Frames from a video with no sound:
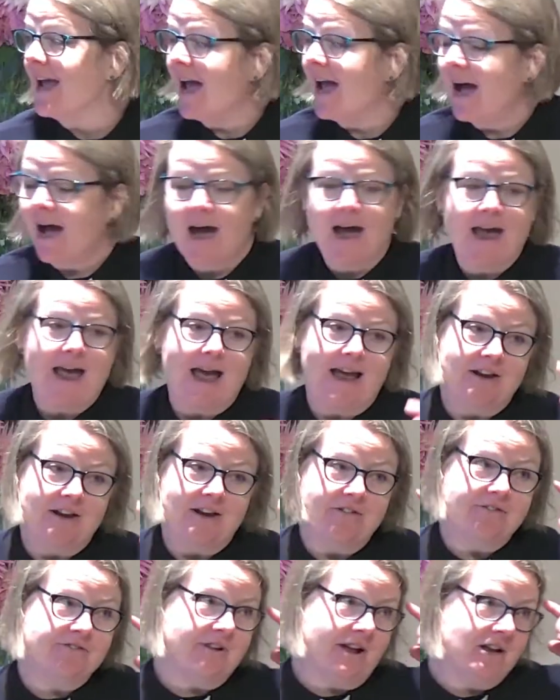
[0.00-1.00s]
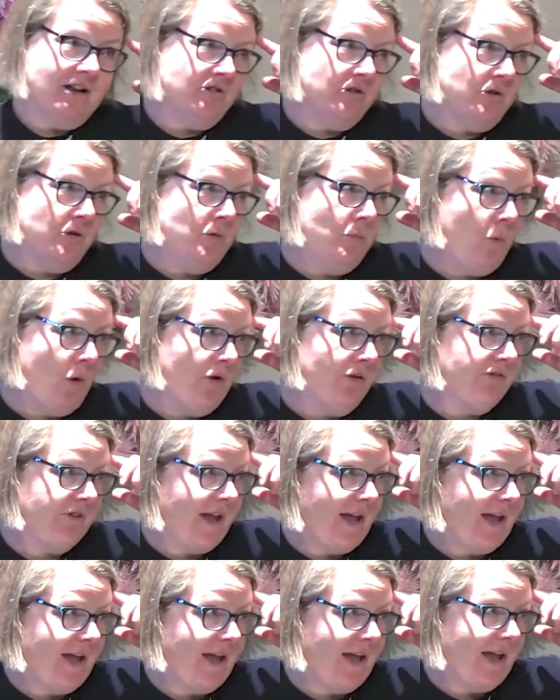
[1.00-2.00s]
I had a friend who was a
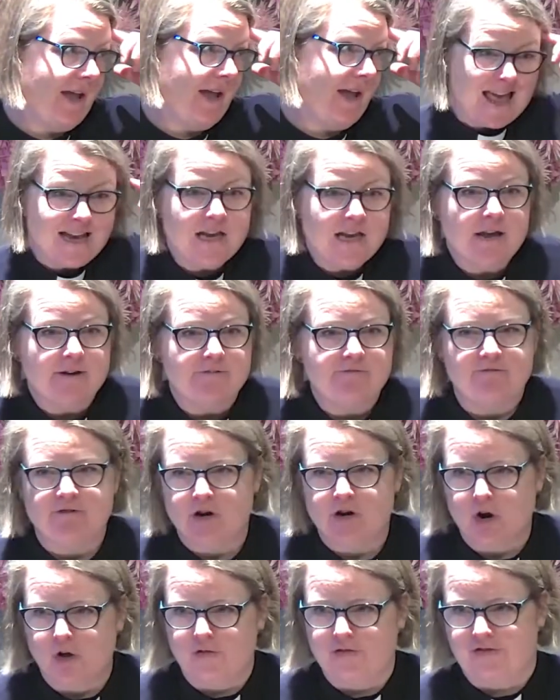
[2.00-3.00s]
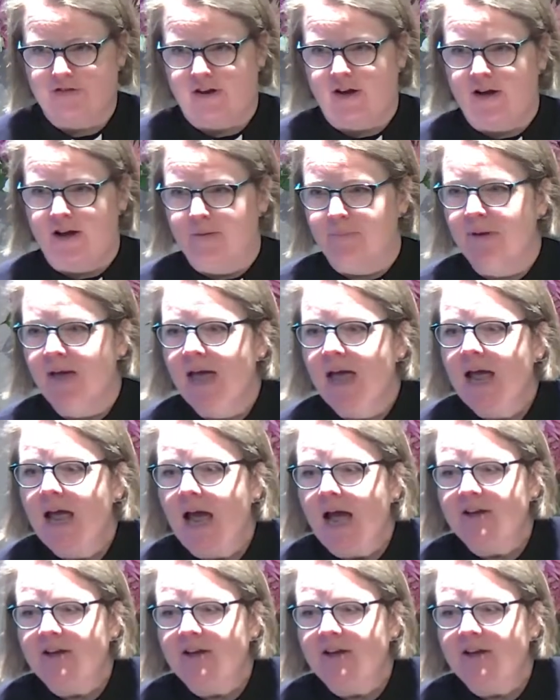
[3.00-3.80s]
missionary in Kenya for a long time,